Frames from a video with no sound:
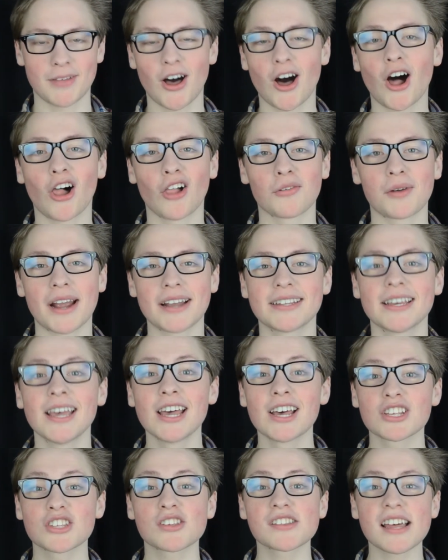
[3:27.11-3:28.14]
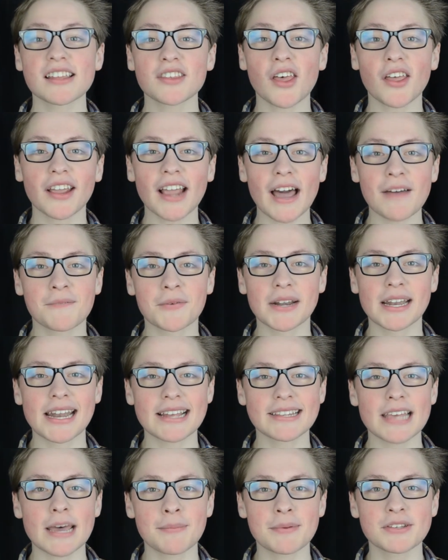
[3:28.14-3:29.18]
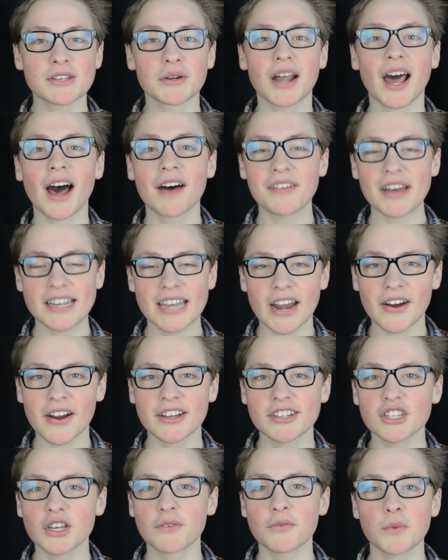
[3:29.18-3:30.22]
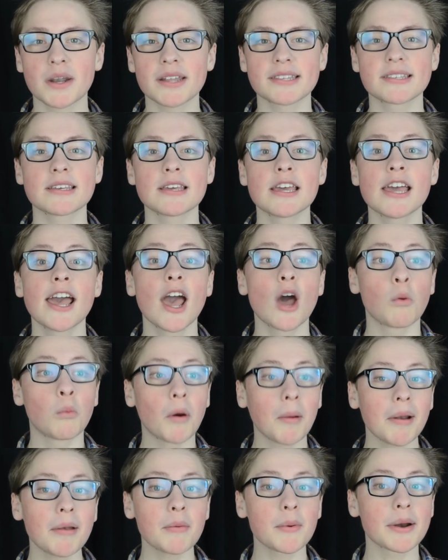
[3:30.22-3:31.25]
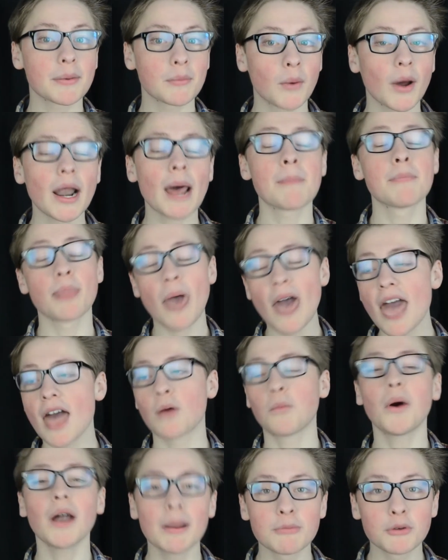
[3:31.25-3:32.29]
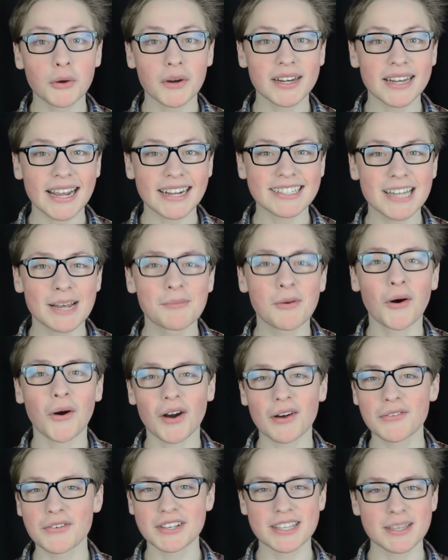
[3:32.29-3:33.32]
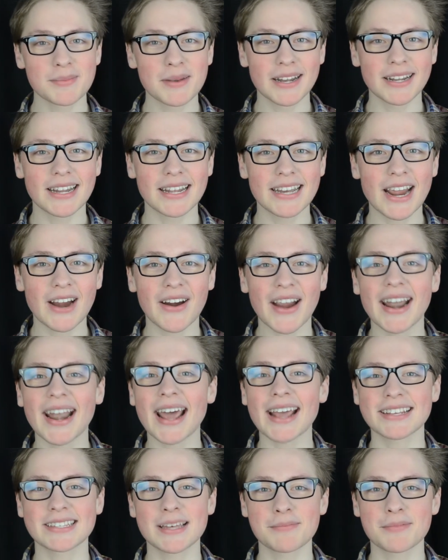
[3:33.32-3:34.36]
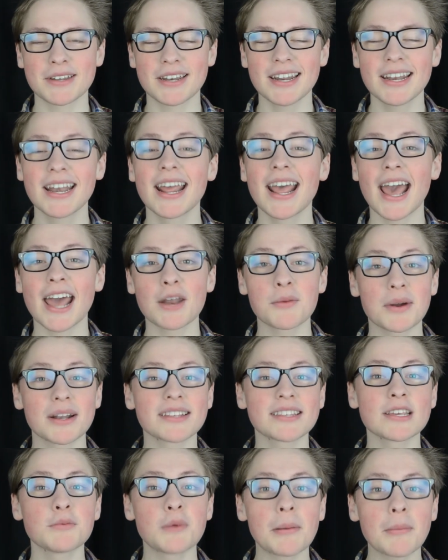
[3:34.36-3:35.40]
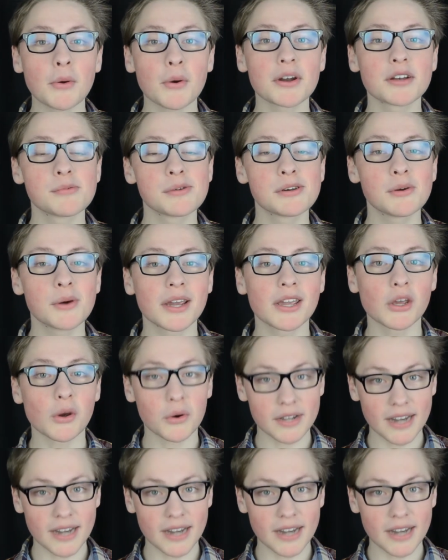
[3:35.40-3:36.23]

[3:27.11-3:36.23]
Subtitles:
Alright, so that's all I got for today's episode of I Dare You. So if you want to see what I'm doing next time, or if you submitted a dare and I accepted it, and you want to see when I'm going to be doing your